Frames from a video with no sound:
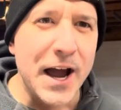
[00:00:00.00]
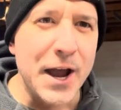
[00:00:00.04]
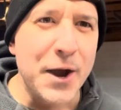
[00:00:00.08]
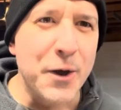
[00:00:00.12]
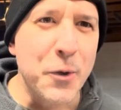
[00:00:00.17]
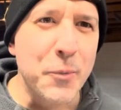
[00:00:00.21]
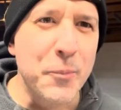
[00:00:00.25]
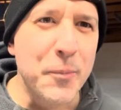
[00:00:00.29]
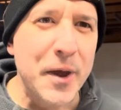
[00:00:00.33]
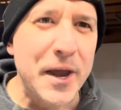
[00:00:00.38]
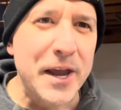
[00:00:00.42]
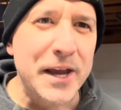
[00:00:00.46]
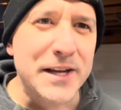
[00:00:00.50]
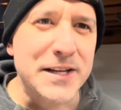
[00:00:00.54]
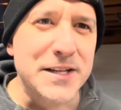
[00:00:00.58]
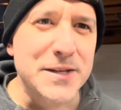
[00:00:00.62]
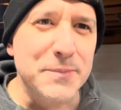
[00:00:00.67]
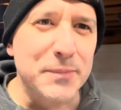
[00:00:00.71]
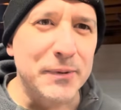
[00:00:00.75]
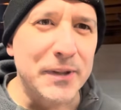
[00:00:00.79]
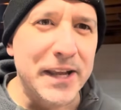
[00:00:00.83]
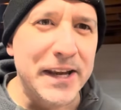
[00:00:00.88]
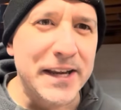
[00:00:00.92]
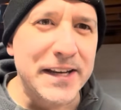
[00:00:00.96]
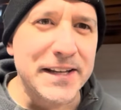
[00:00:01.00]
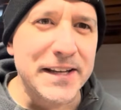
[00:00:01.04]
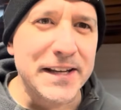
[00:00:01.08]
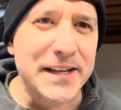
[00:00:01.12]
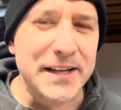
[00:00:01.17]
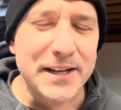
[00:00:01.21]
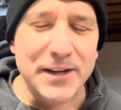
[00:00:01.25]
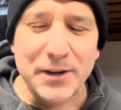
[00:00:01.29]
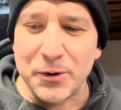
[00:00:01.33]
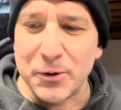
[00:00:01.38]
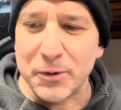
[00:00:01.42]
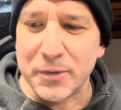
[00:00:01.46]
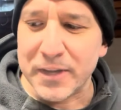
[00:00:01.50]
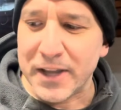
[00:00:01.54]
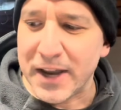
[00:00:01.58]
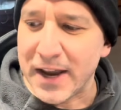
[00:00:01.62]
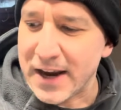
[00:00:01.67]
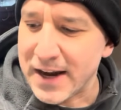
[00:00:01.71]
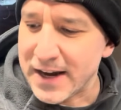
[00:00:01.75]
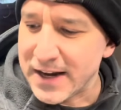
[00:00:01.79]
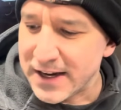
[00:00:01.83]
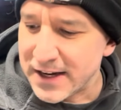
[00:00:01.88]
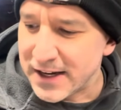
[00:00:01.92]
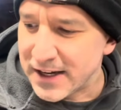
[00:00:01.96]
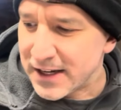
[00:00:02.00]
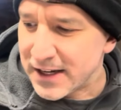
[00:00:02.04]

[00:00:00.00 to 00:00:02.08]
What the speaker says: hope I explained it okay.